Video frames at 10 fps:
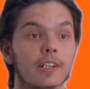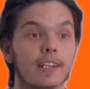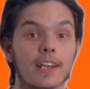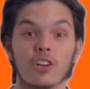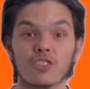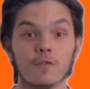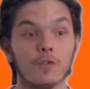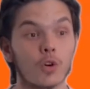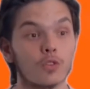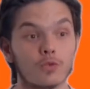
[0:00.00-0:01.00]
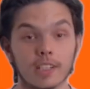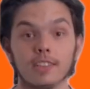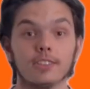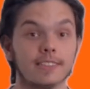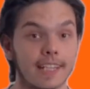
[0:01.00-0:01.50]
And Harrison Ford really
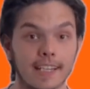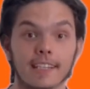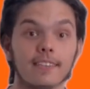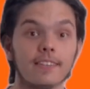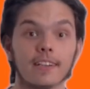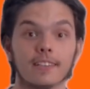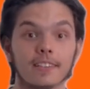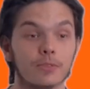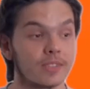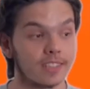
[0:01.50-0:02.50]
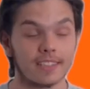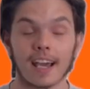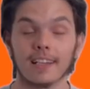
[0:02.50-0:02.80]
just getting in there. He freaking